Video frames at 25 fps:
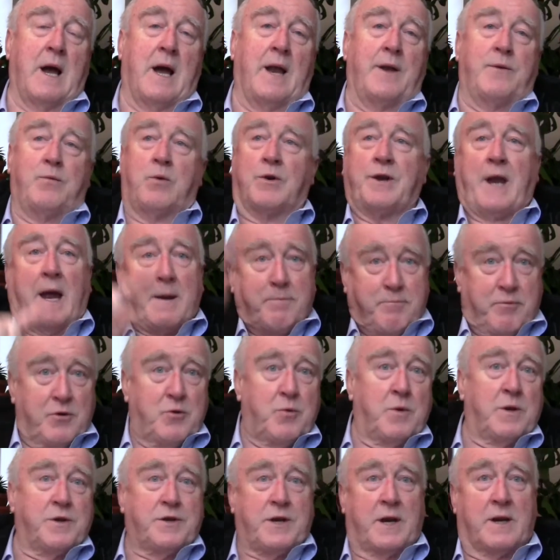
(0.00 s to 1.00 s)
And what
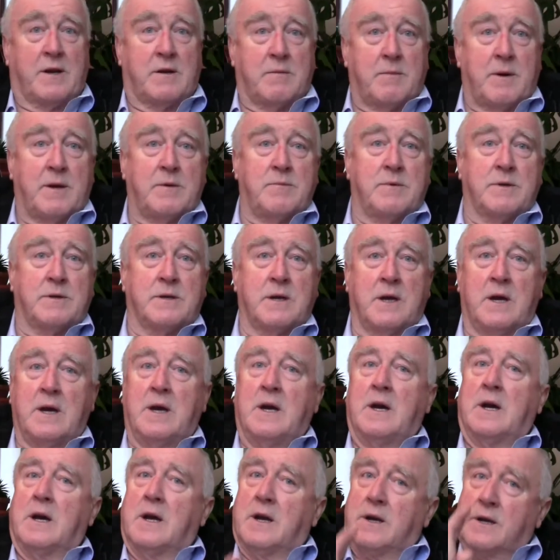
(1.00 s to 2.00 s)
happened with the Ten Commandments?
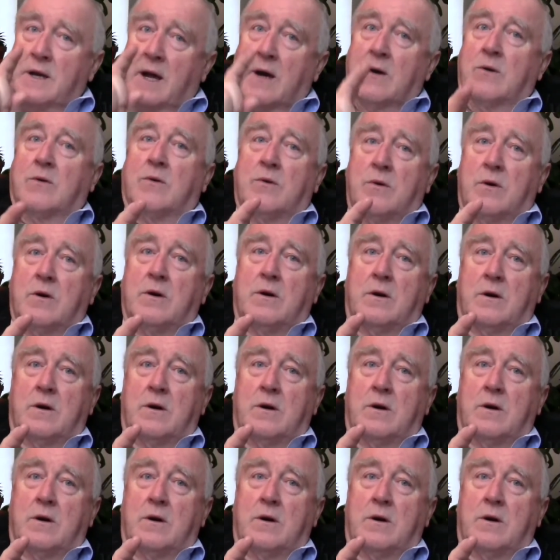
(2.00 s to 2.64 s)
Now,